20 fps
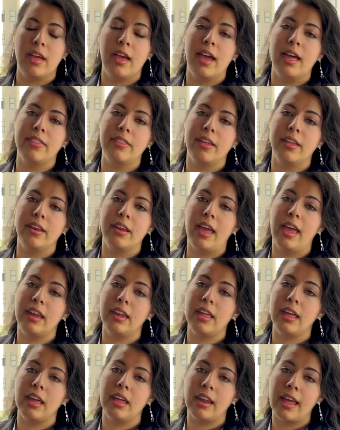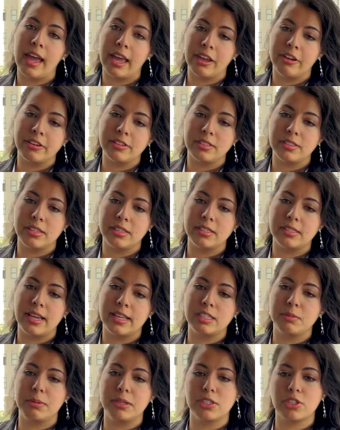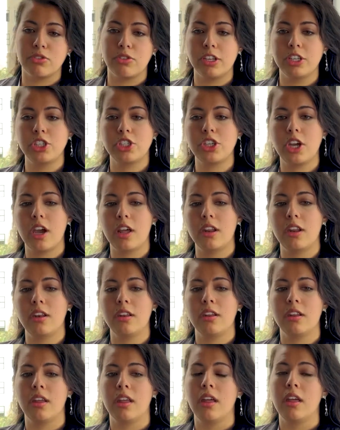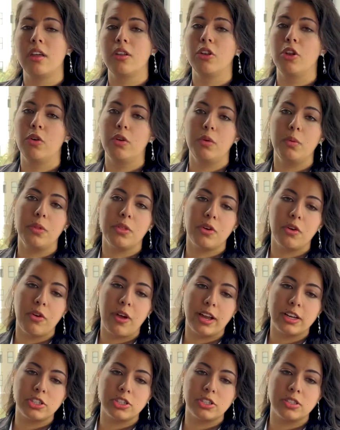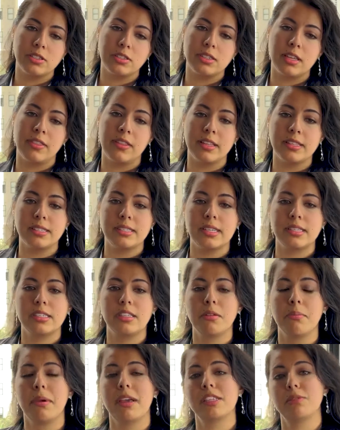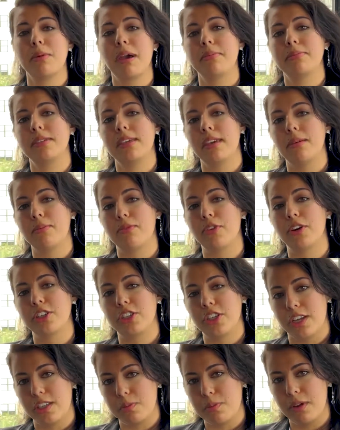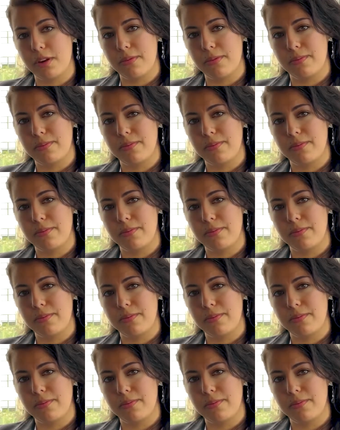and then any inaccuracies had to be screenshotted, noted with corrections, and then sent to the MazeMap team for adjustment.